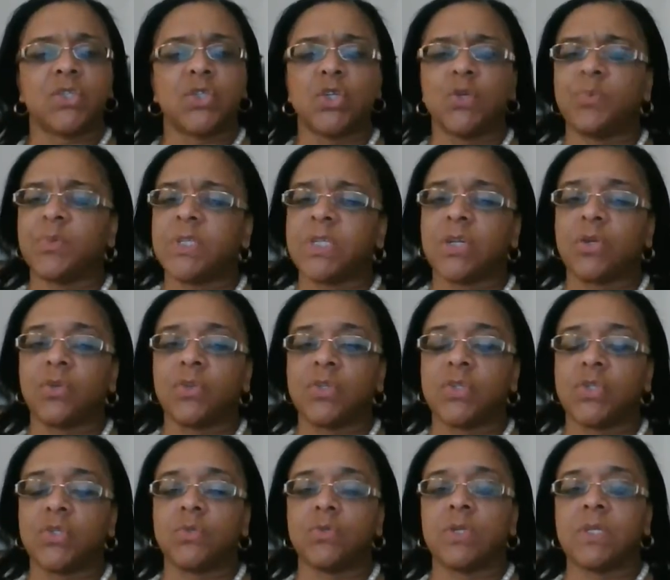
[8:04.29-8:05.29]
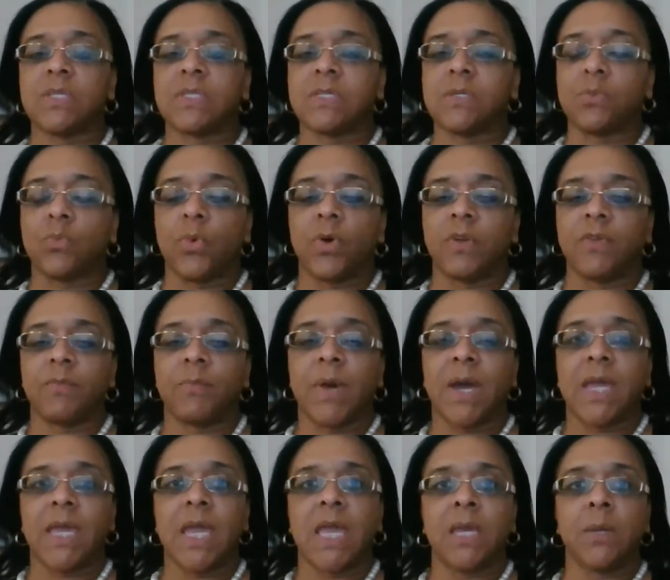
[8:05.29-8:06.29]
two particular students in one of
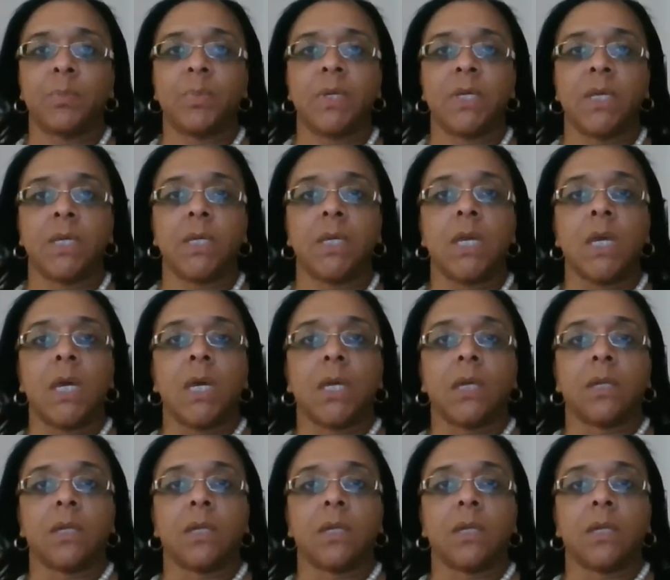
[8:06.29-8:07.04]
my AP